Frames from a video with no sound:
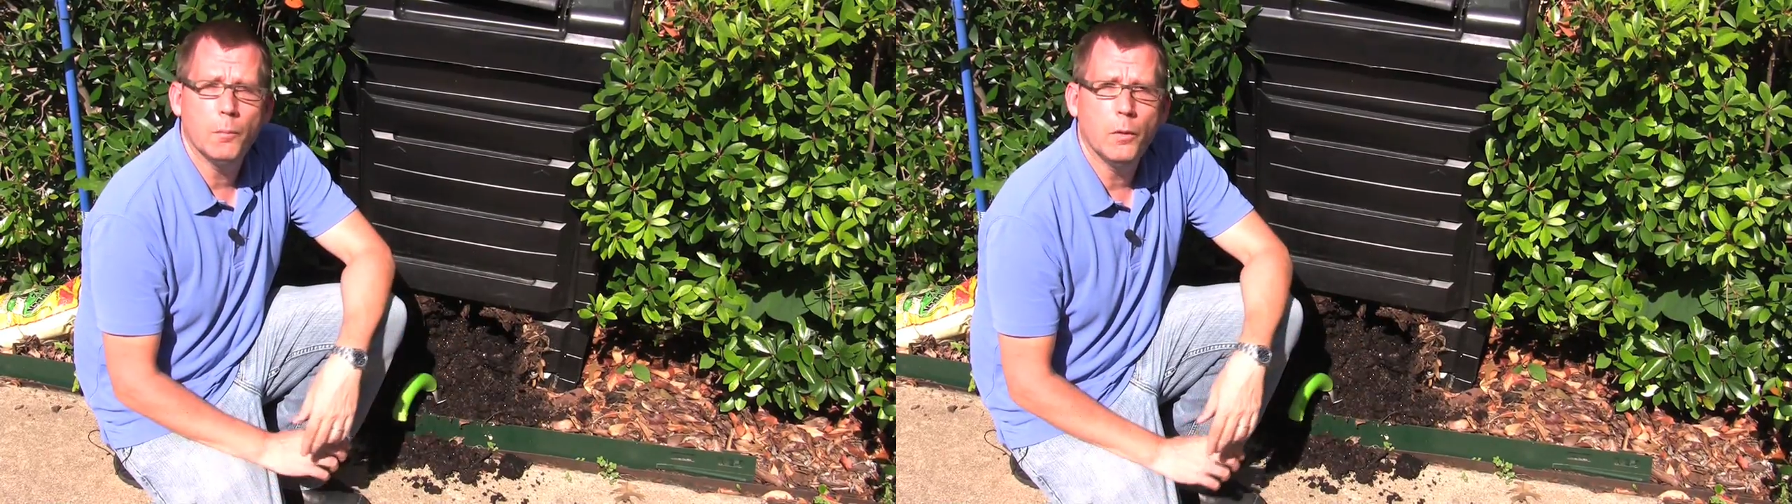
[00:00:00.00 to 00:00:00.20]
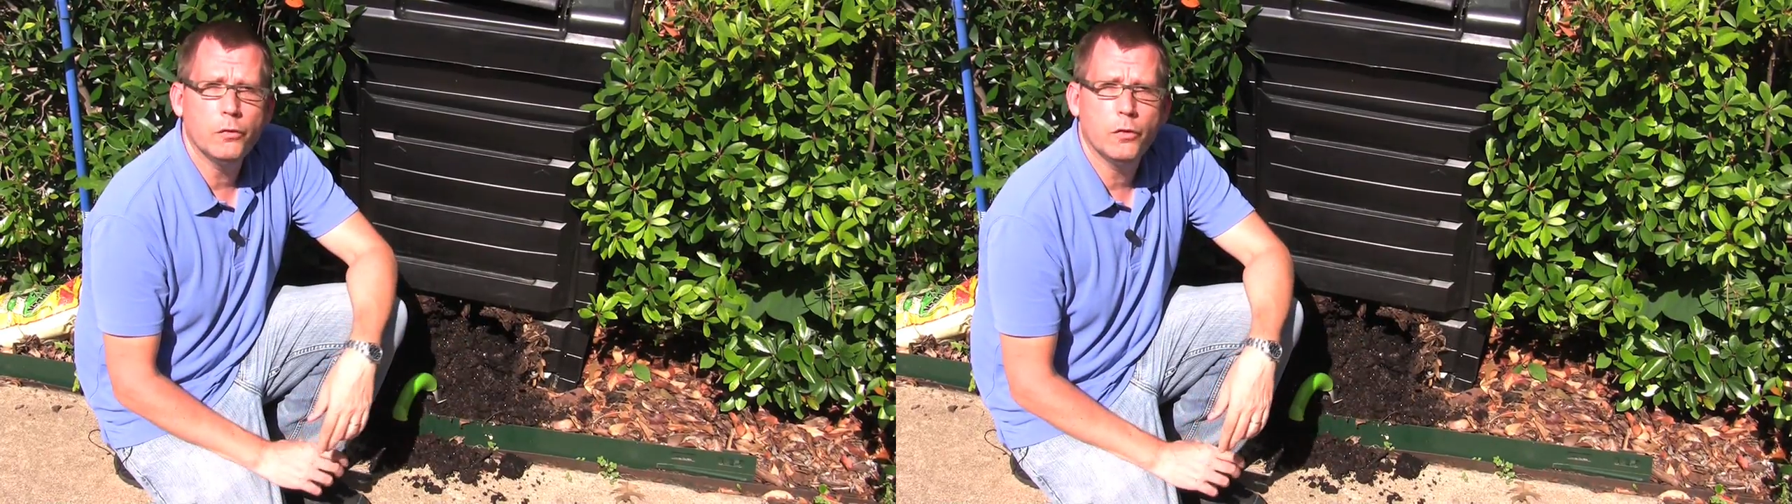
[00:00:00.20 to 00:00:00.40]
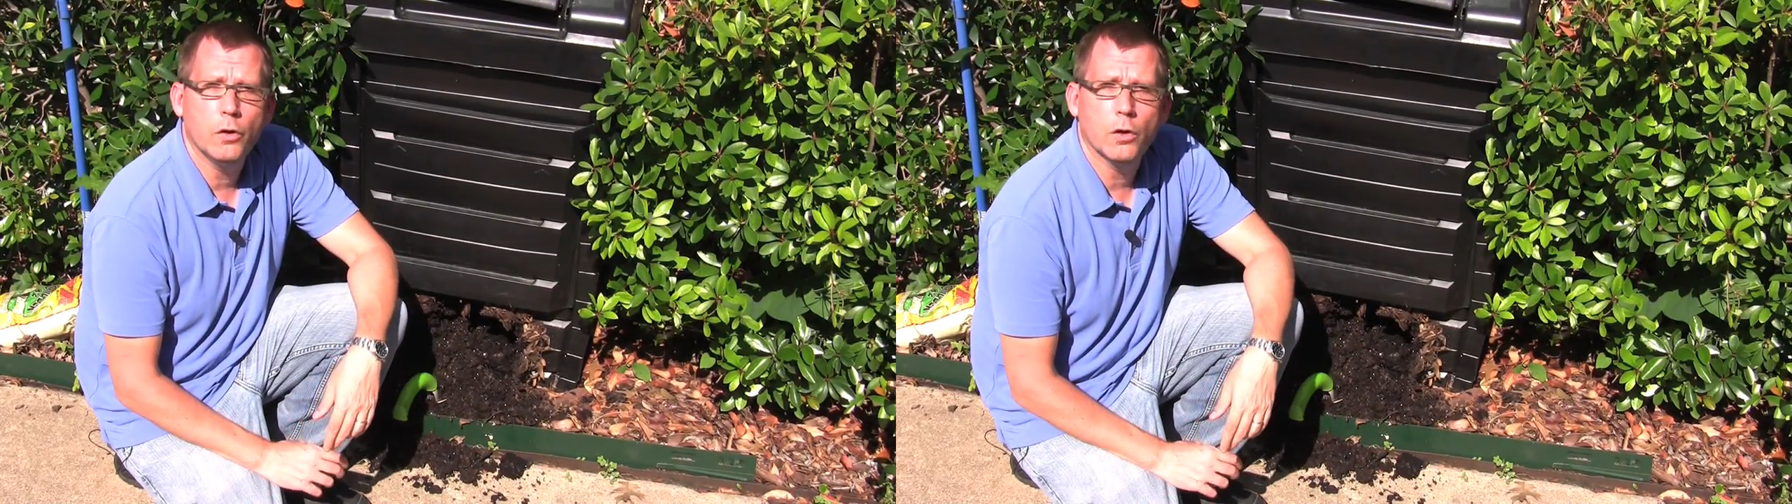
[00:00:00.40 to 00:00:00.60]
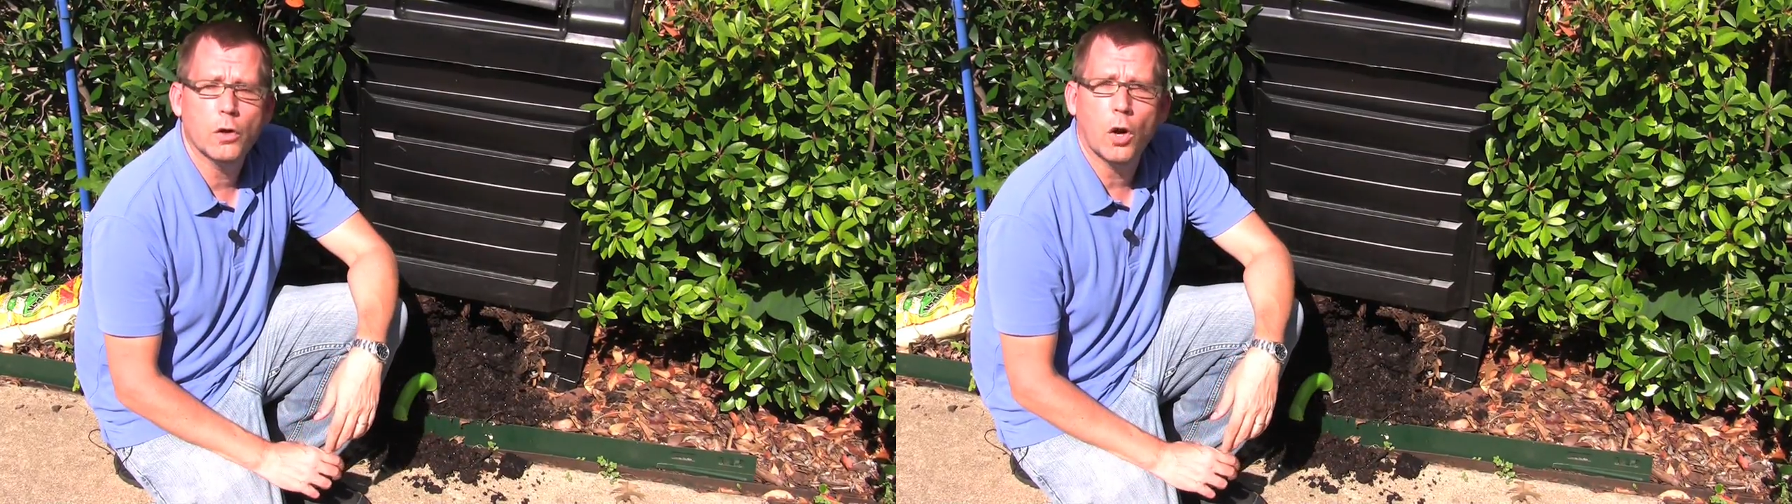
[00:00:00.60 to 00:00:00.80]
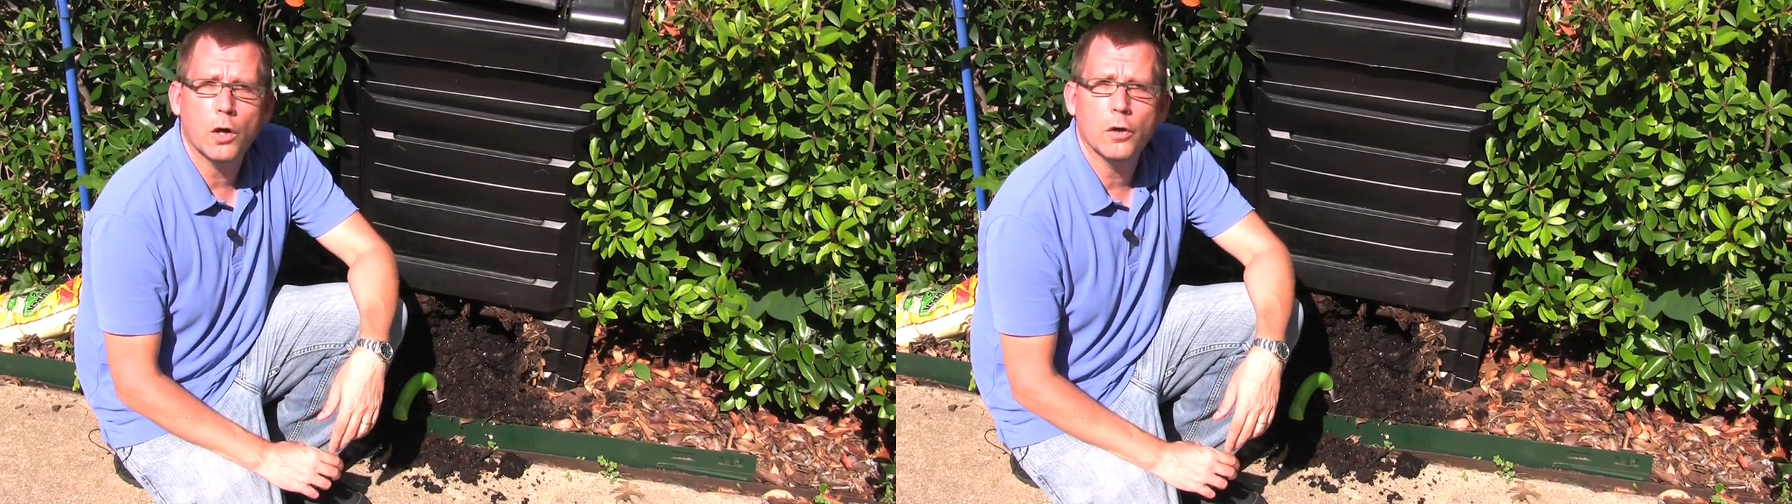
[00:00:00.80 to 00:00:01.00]
most of your
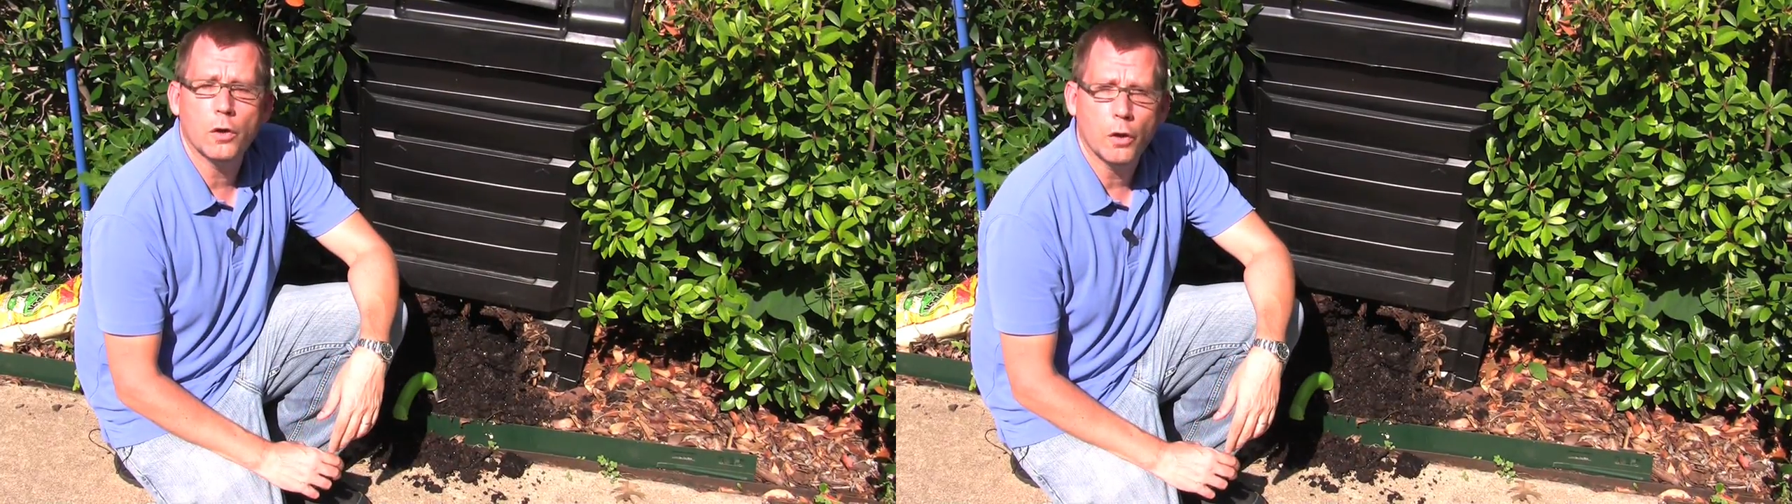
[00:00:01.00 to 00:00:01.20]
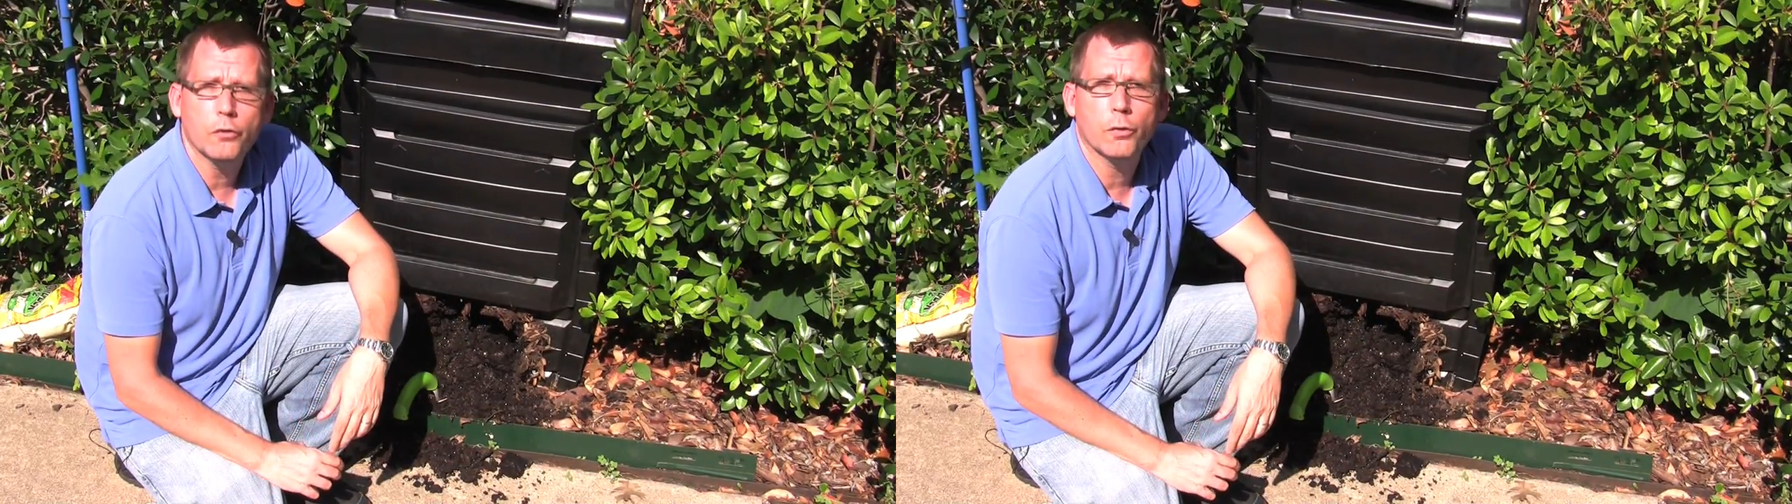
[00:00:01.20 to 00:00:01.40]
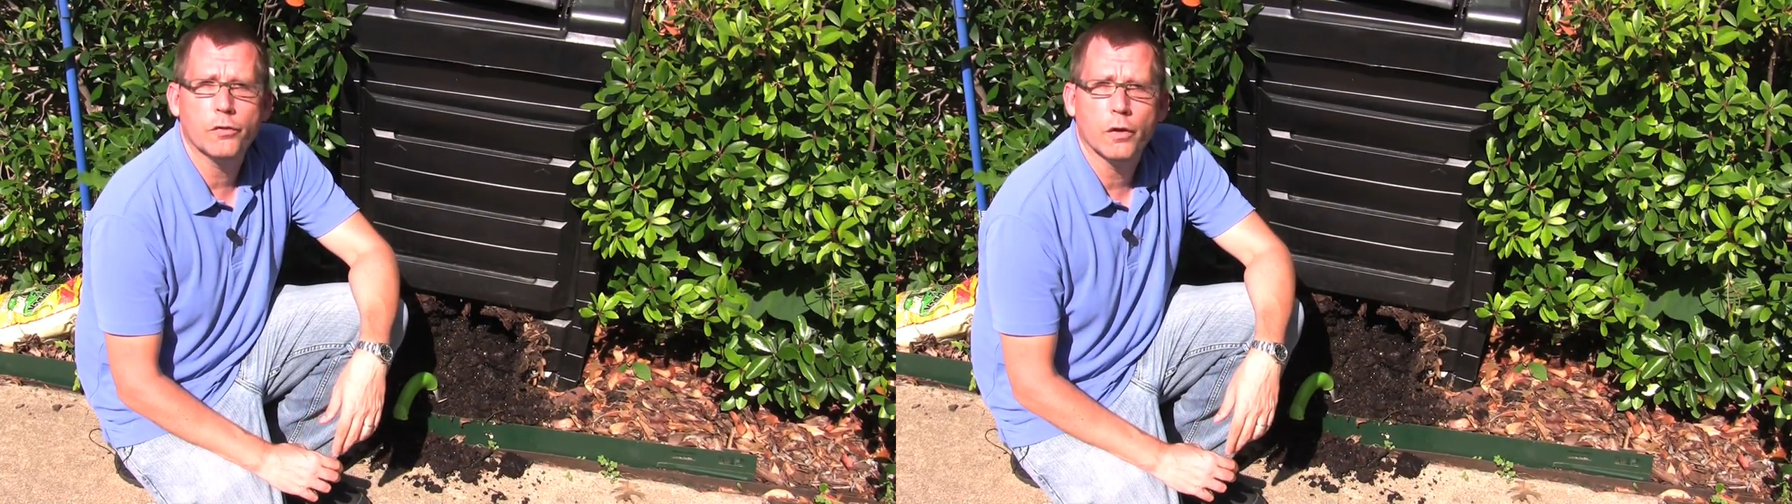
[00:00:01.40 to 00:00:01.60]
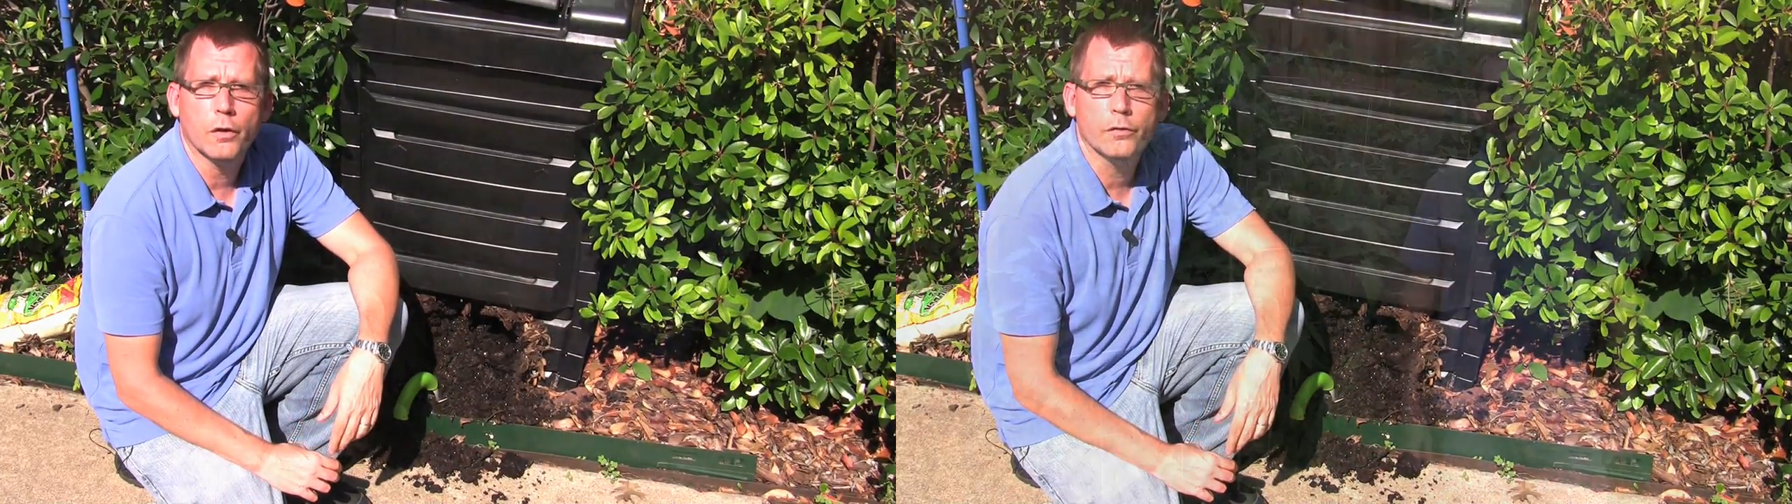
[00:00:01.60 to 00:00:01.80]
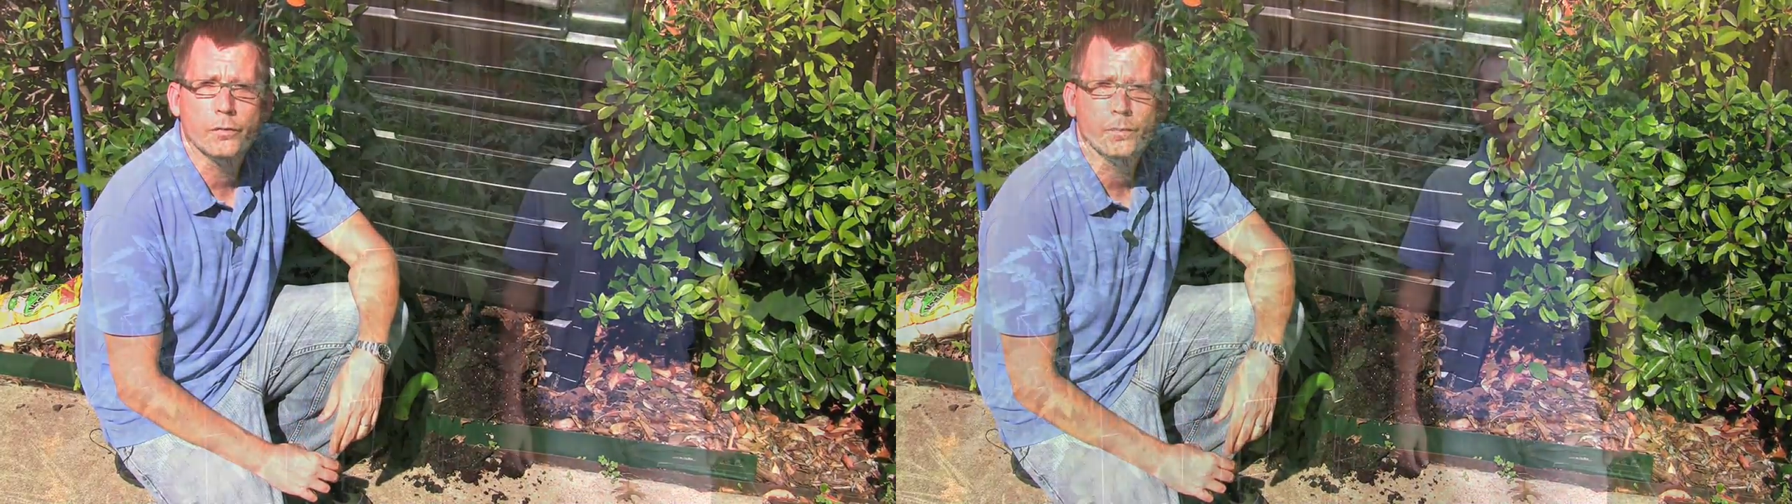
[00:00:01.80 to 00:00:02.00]
garden or nursery
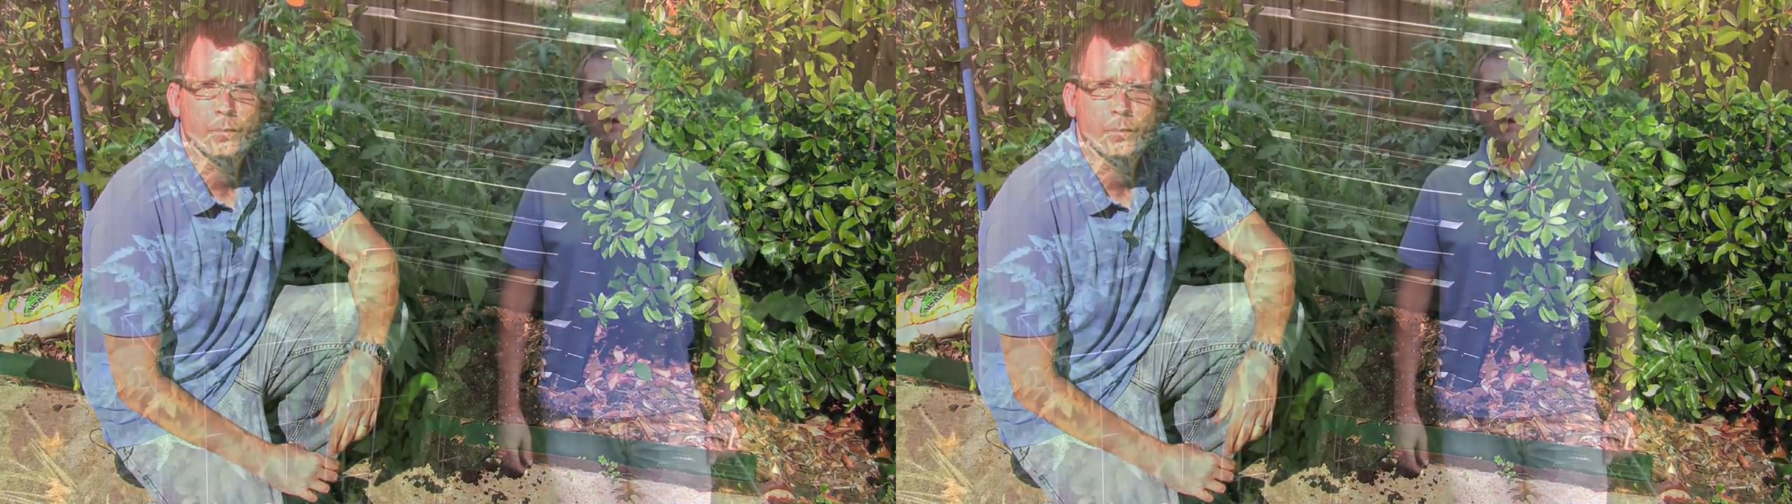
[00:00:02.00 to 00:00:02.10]
centers.